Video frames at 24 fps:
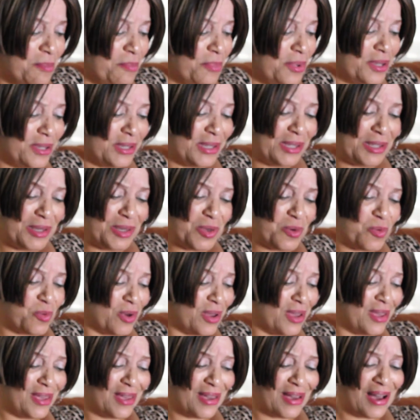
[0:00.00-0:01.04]
But
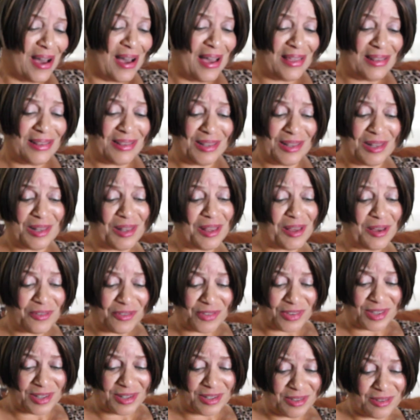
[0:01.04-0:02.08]
anyway, I
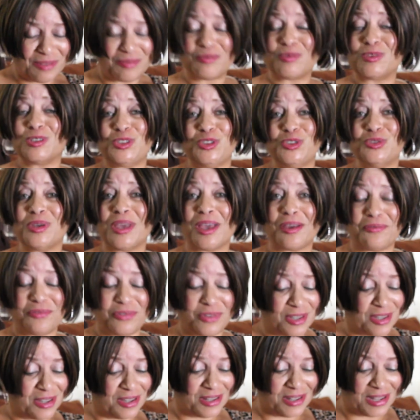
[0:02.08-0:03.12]
love it. What you have
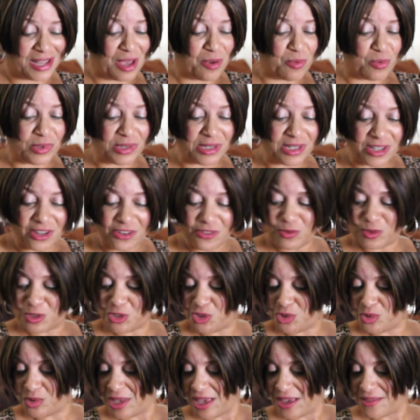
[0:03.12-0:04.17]
done. I love
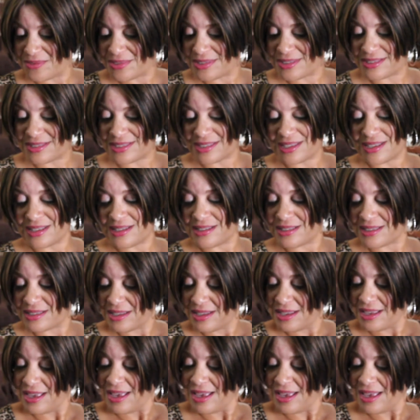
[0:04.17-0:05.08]
what you have sent.